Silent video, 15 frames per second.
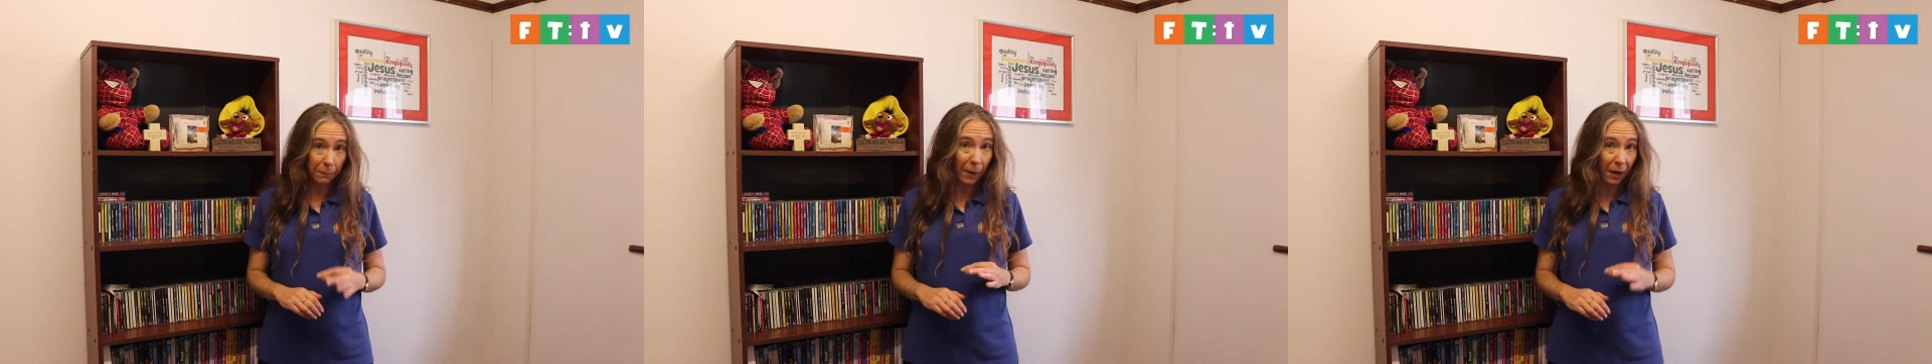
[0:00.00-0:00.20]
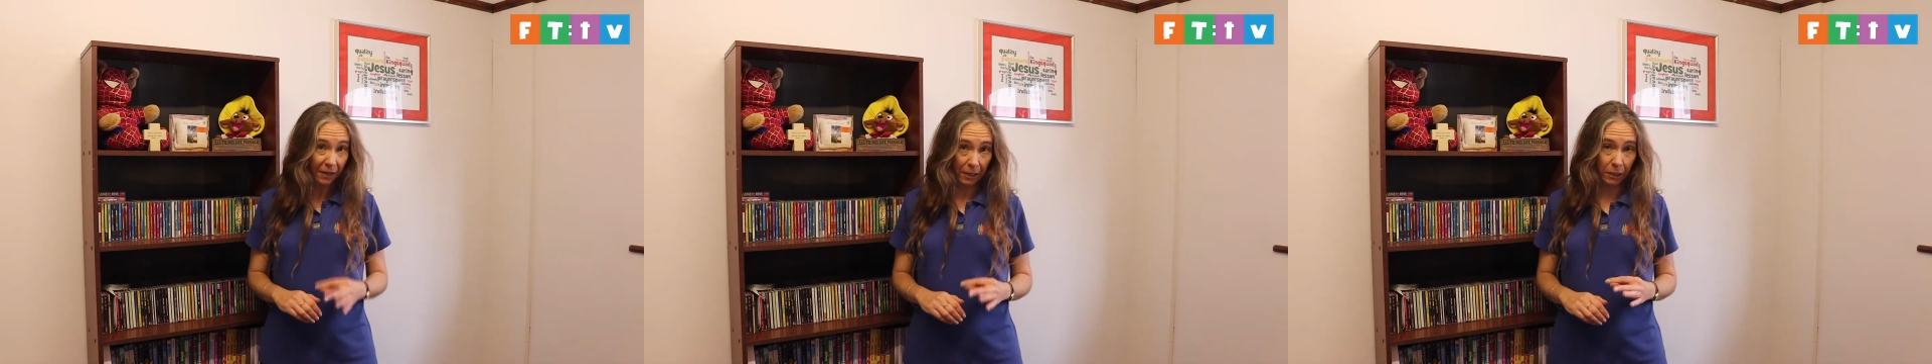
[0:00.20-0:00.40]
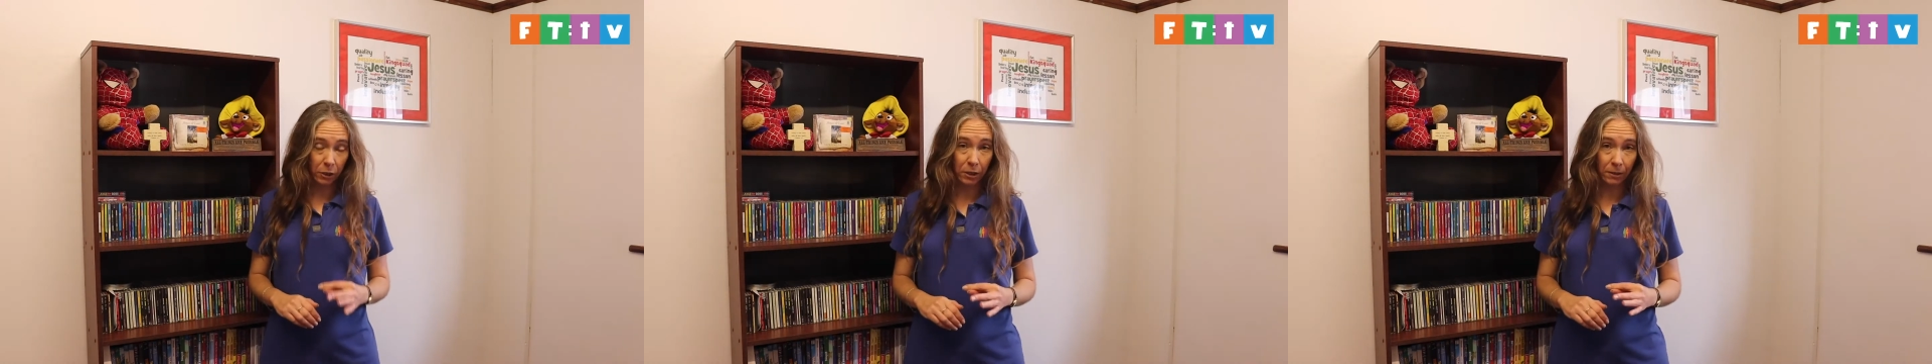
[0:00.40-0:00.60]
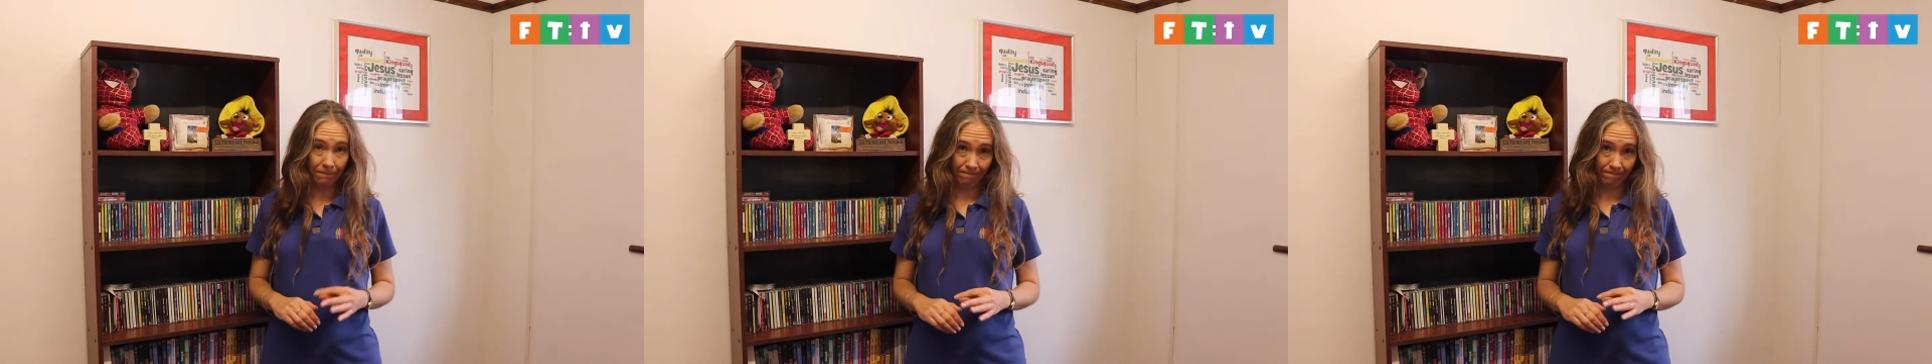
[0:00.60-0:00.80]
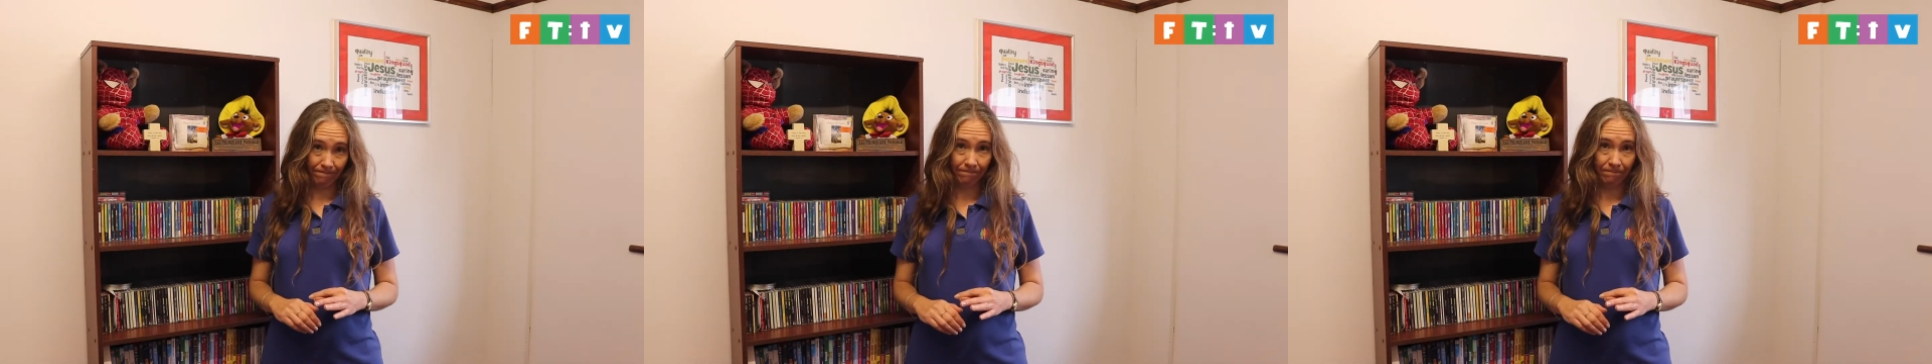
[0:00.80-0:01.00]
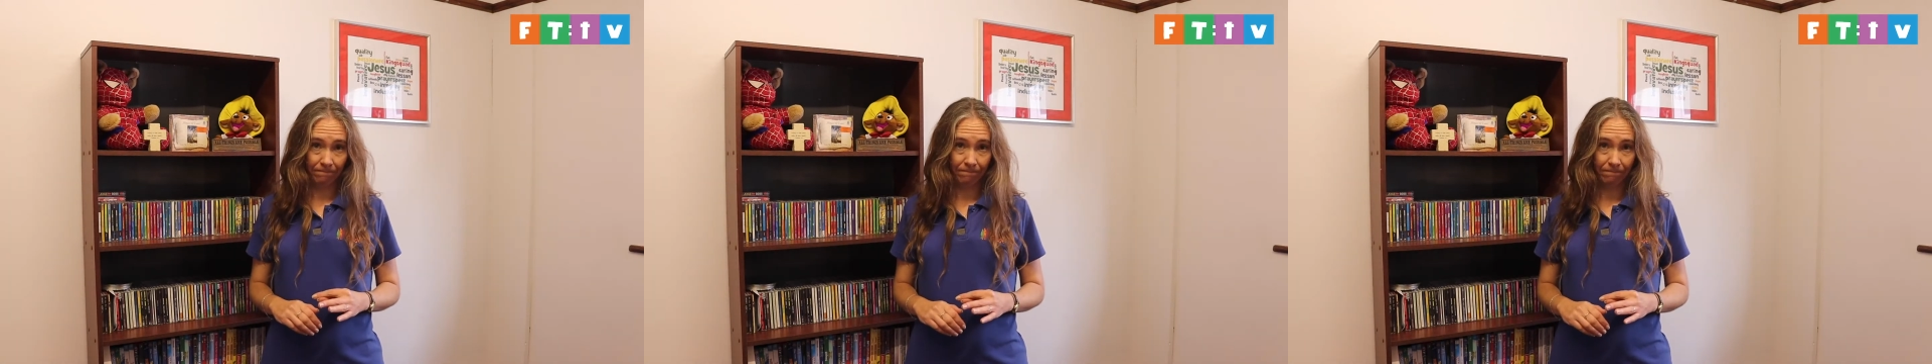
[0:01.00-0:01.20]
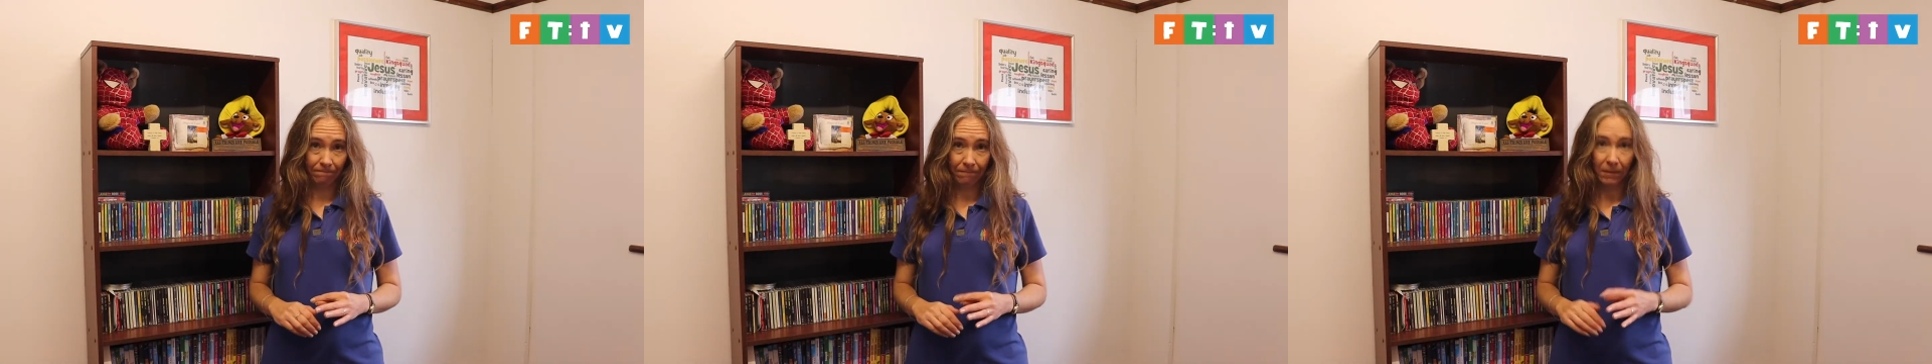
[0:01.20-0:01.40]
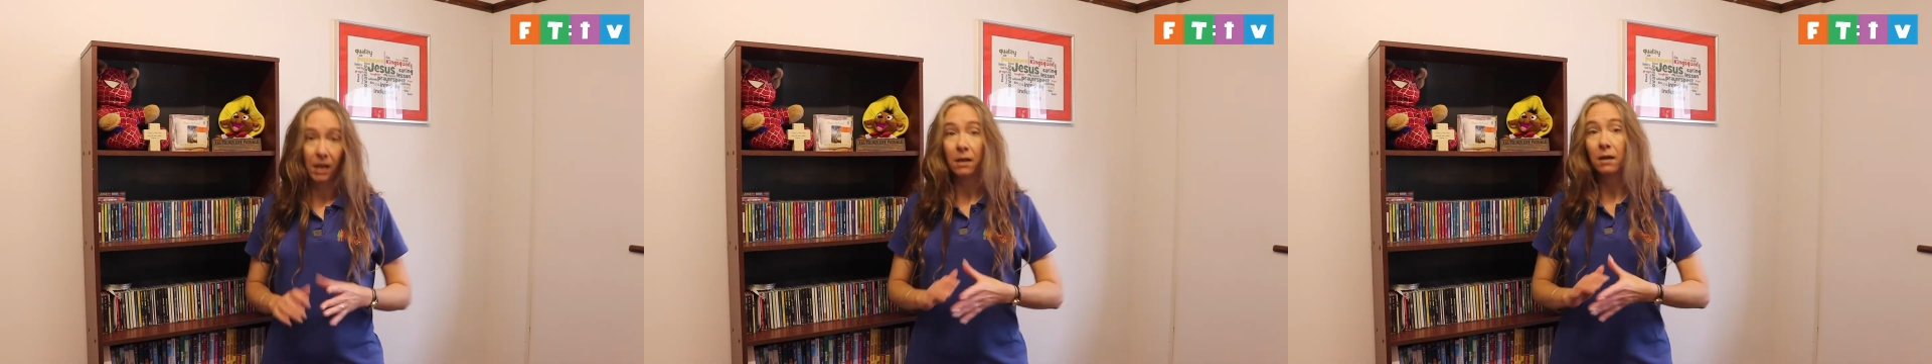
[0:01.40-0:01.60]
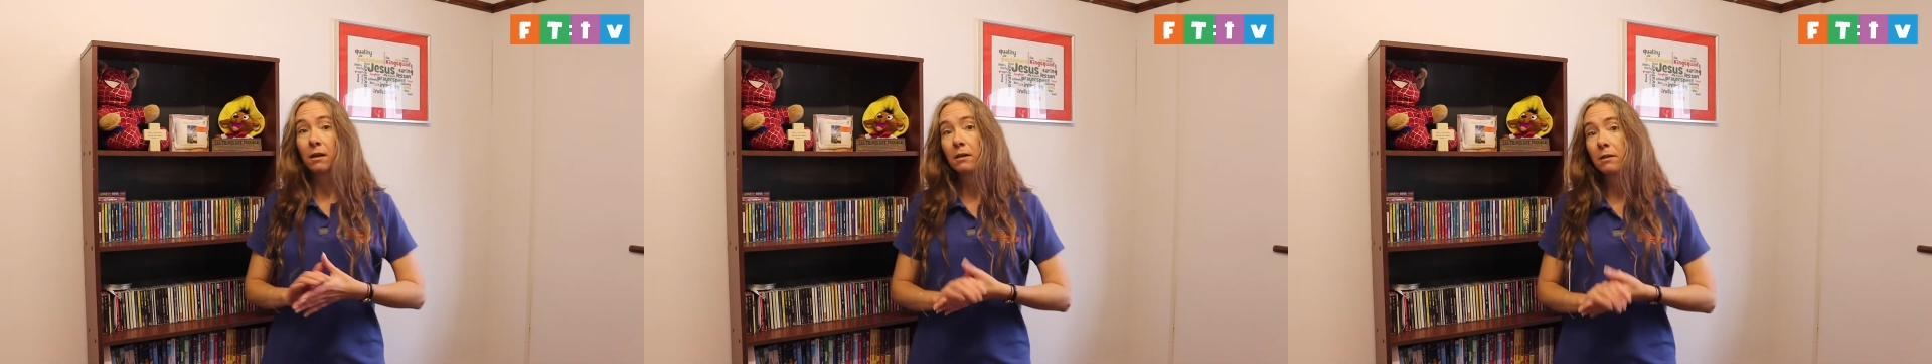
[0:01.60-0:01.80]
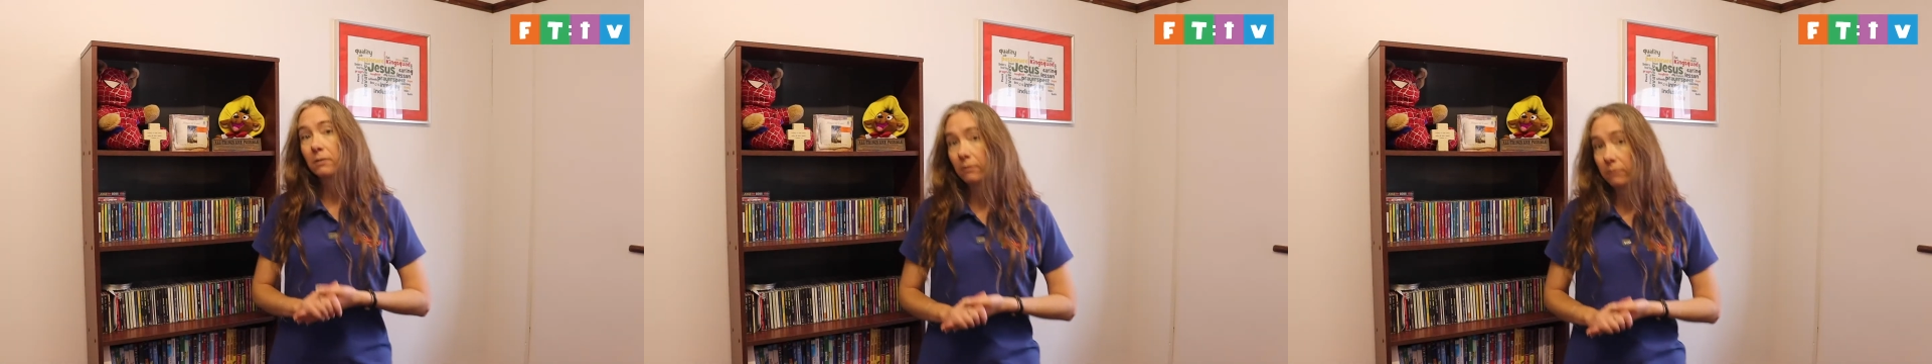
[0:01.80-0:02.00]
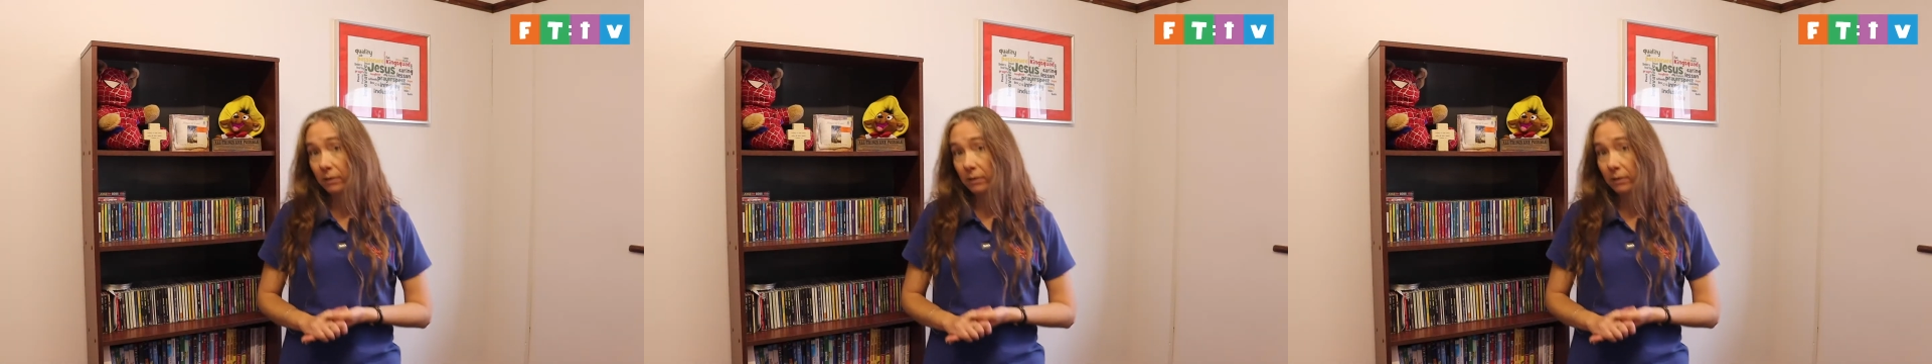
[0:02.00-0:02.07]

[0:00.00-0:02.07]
punished. So